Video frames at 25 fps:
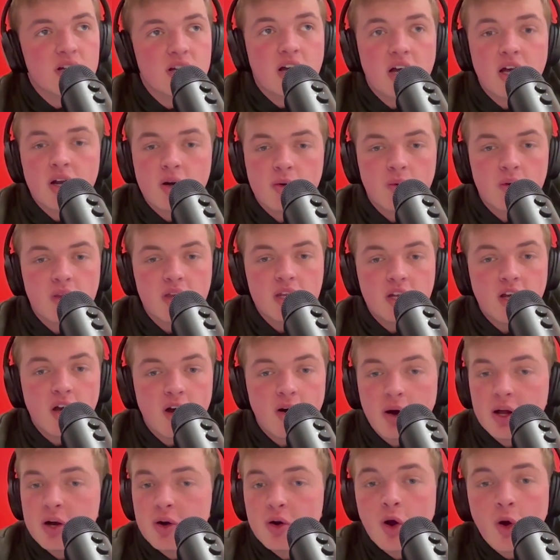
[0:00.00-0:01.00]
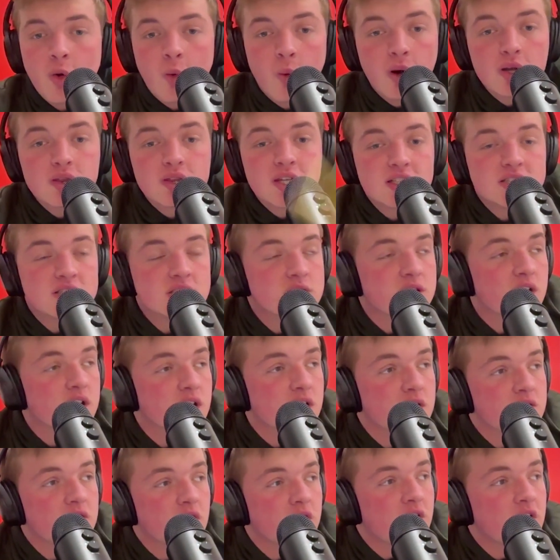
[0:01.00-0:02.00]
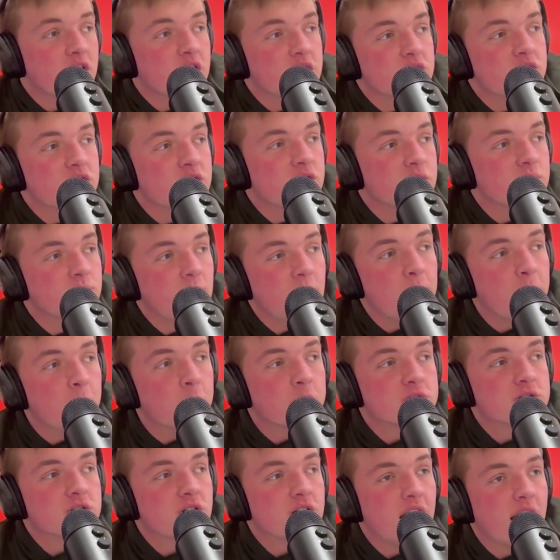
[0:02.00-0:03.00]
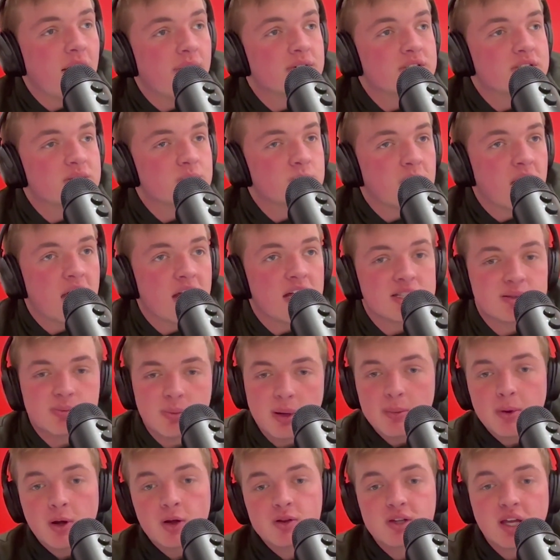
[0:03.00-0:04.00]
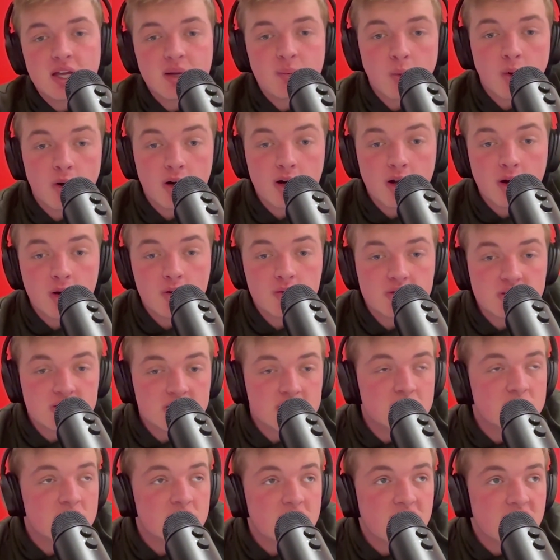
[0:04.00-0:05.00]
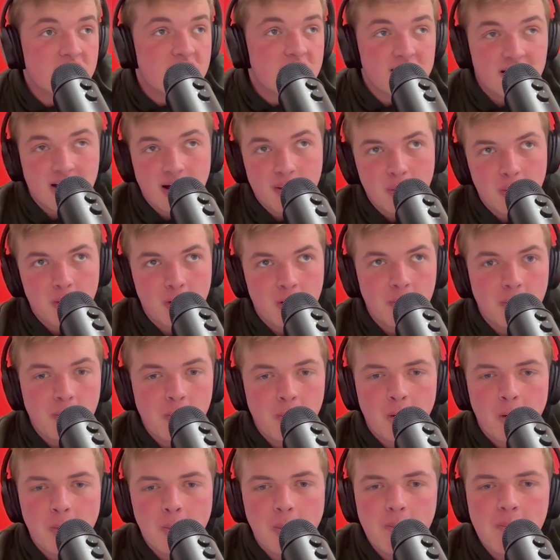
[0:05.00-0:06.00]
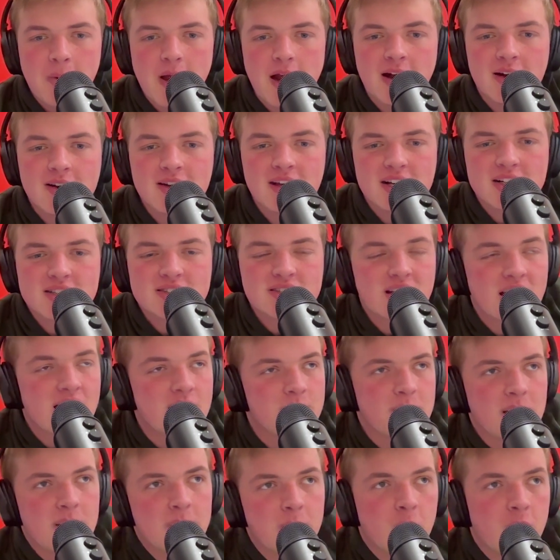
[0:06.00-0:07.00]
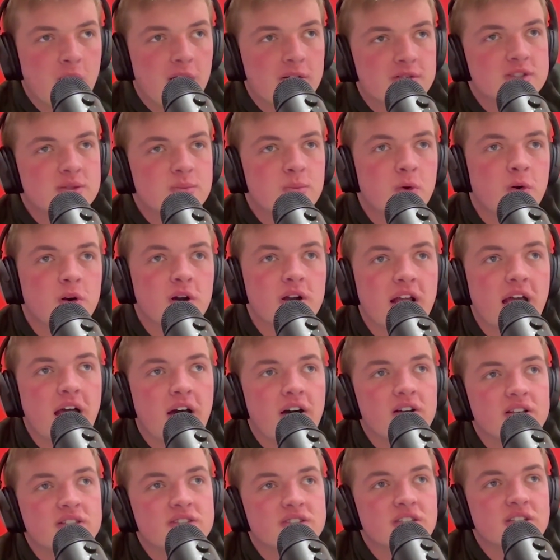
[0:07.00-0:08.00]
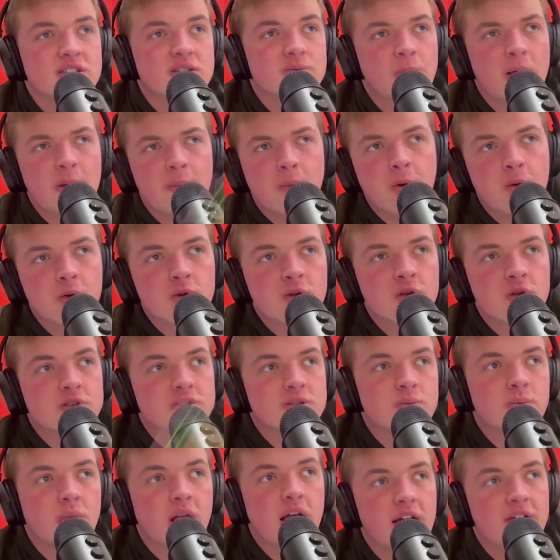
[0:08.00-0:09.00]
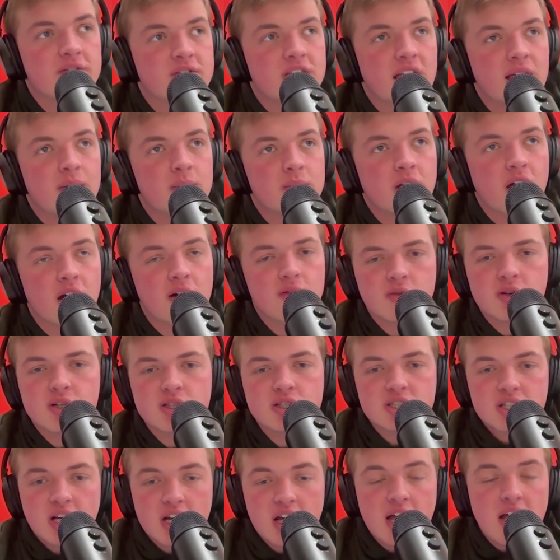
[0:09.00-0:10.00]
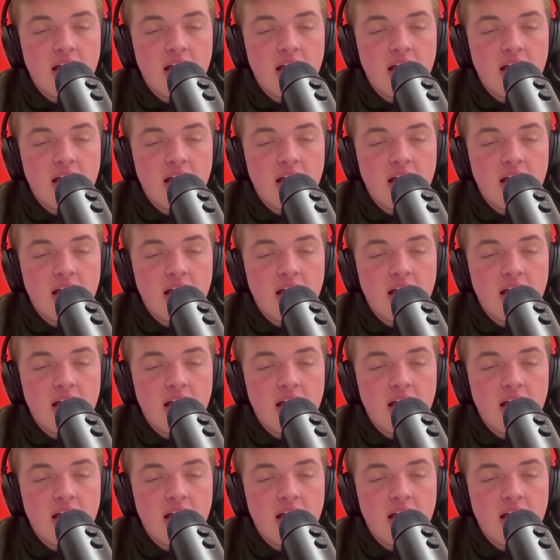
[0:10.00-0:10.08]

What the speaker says: I don't really know. I don't know what this is going to turn into. Maybe we'll start having some guests. Maybe I'll take more notes and come a little bit more prepared next time. Maybe we'll have some more analysis. Maybe we'll do some live game coverage.